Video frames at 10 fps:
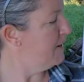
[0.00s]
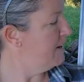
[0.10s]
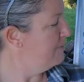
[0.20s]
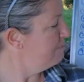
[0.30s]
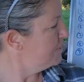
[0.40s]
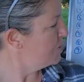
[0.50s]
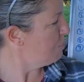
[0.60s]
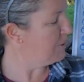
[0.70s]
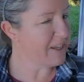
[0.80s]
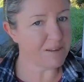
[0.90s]
a
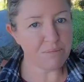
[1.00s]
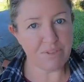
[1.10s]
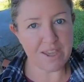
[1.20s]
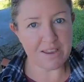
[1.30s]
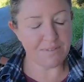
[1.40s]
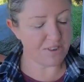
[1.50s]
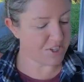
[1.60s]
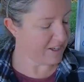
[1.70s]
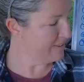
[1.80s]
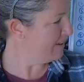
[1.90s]
sharpening thing for the
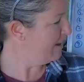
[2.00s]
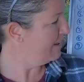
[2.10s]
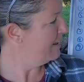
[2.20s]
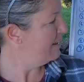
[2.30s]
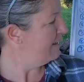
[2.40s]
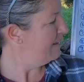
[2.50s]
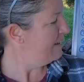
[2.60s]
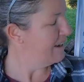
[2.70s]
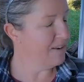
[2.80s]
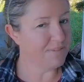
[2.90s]
chainsaw
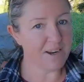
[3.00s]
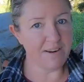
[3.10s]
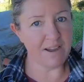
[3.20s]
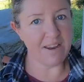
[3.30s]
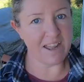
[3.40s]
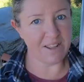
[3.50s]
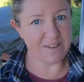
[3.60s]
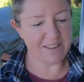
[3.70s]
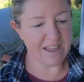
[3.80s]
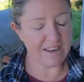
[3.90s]
and figure out how to
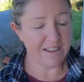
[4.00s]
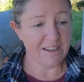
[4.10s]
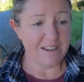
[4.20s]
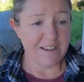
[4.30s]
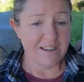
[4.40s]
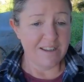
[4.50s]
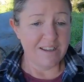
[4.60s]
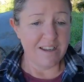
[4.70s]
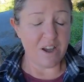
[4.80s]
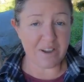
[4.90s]
use that.
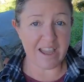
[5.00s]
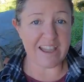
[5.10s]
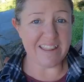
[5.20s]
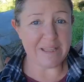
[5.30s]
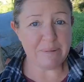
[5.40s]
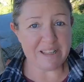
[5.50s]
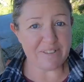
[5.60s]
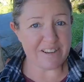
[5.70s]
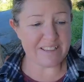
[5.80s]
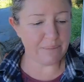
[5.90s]
Okay, that's my list
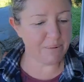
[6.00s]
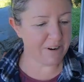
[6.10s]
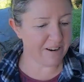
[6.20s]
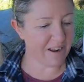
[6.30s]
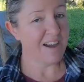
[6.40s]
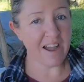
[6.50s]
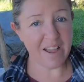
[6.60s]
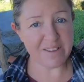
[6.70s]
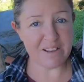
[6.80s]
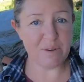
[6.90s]
for December. I
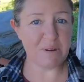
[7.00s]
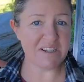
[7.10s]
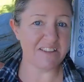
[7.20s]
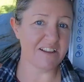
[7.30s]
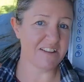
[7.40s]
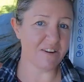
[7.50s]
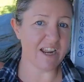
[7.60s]
also have a bunch of things that are